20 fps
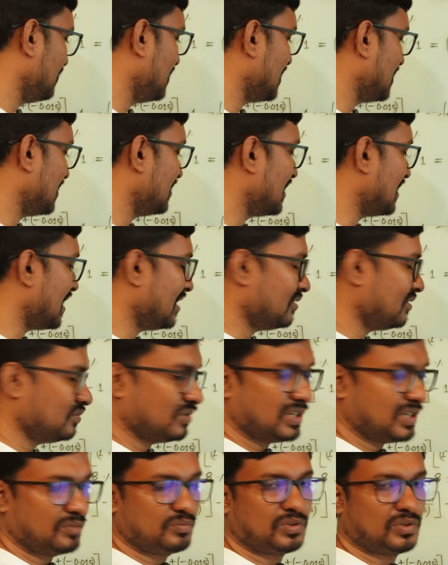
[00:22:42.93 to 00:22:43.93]
we can write
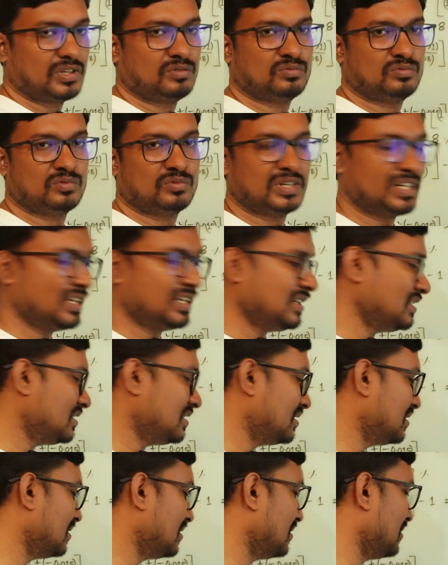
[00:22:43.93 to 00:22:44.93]

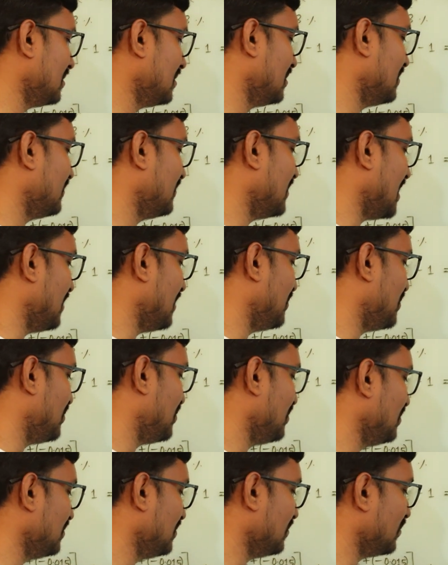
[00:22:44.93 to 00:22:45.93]

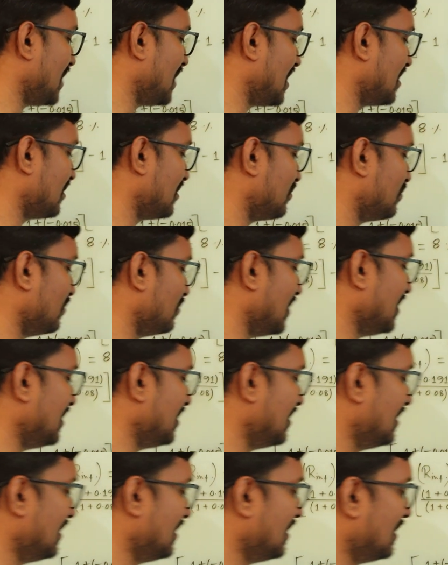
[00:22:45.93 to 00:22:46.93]
1.1852 minus 1,
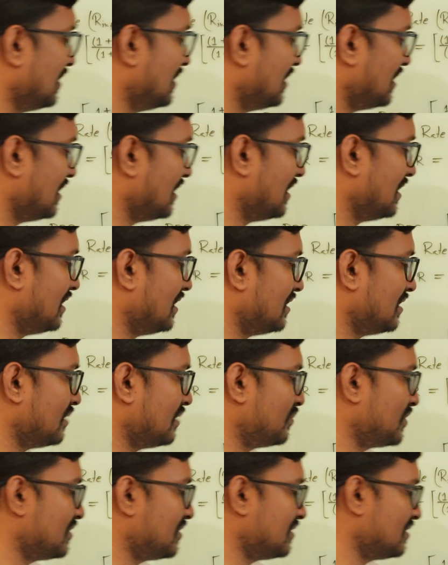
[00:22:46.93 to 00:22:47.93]
and
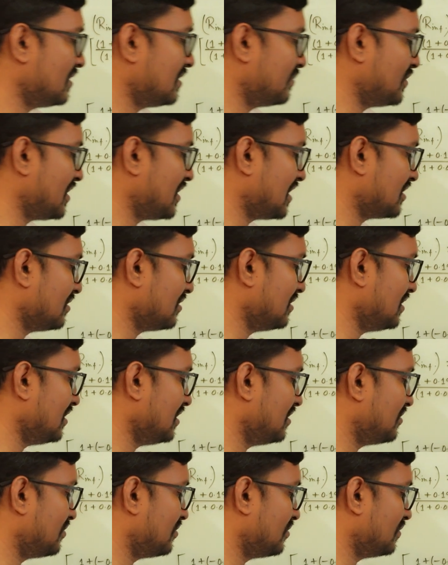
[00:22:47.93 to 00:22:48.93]
after subtraction
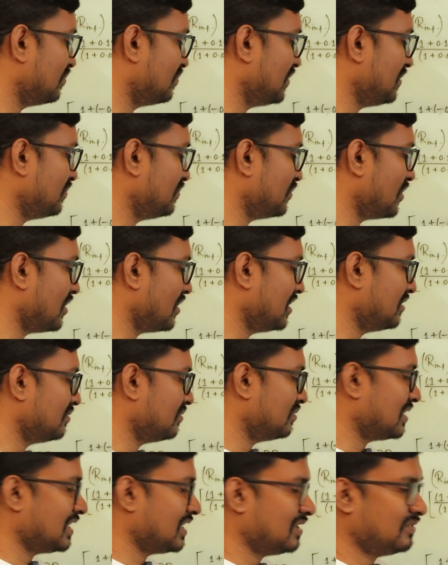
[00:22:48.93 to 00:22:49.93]
it should be
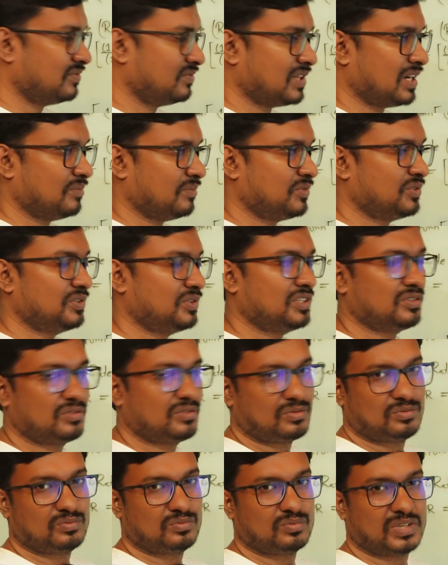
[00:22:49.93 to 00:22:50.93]
0.1852
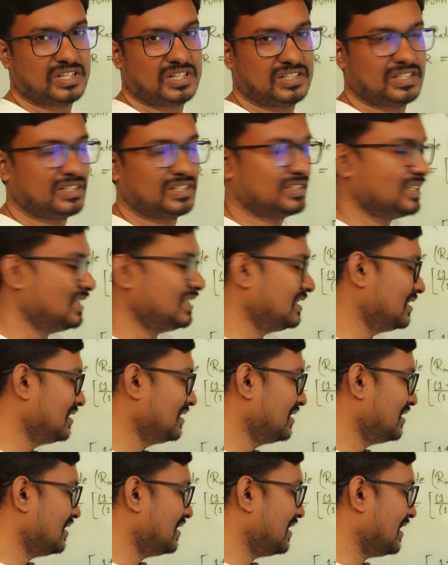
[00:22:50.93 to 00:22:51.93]
into 100,
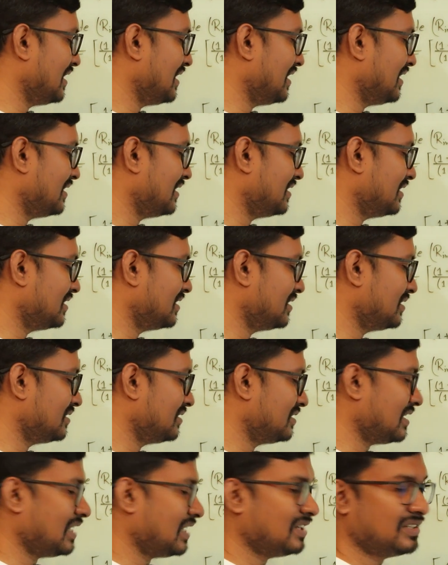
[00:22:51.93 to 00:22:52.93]
and it
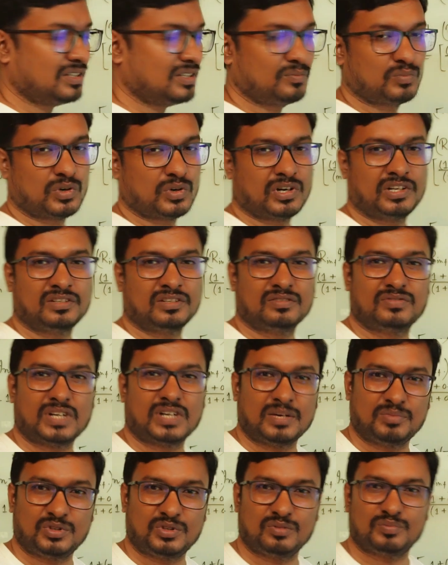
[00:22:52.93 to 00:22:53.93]
is
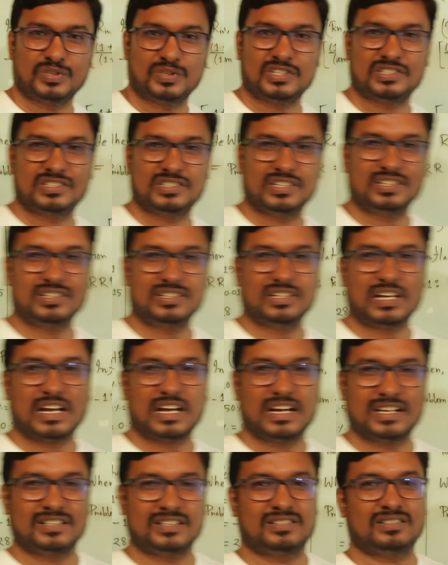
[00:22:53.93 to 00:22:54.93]
18.52%
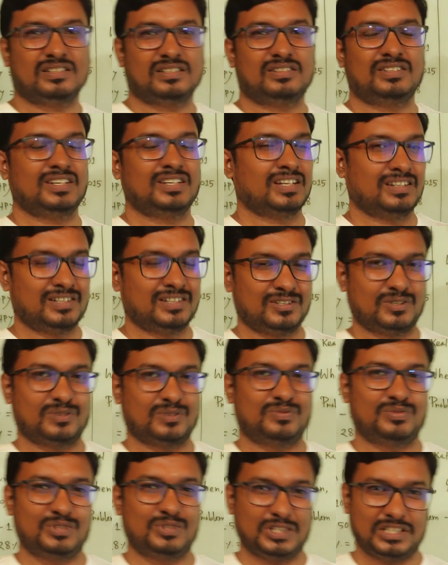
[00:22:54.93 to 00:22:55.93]
as real rate
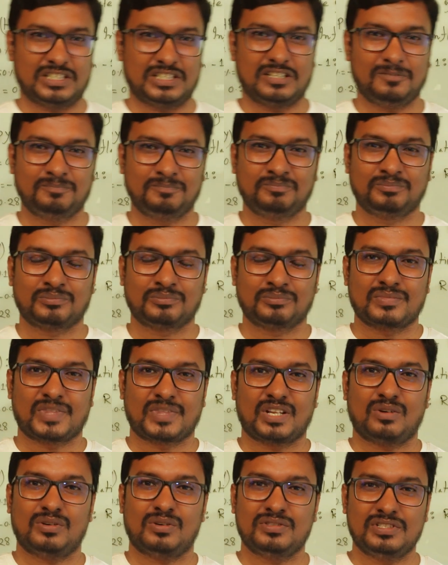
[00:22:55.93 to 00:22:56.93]
of return,
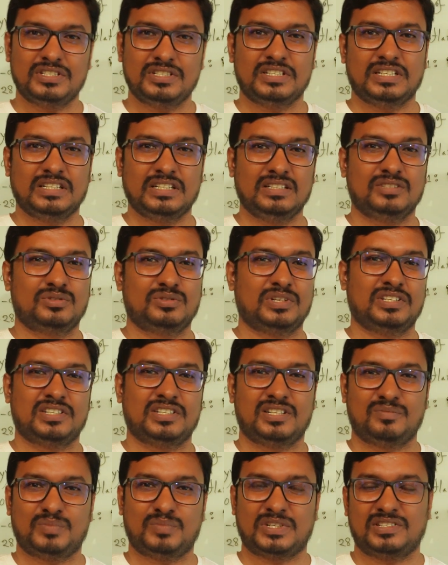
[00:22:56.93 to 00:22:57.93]
considering
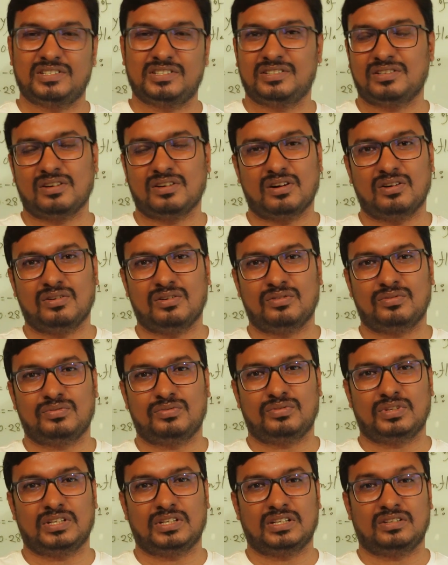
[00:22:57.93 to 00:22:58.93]
28% of
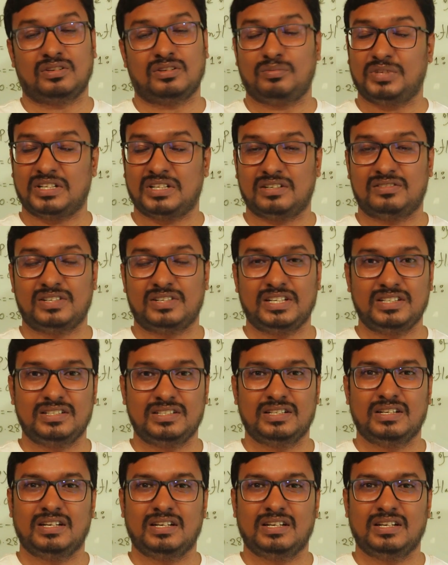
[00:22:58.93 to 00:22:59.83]
nominal rate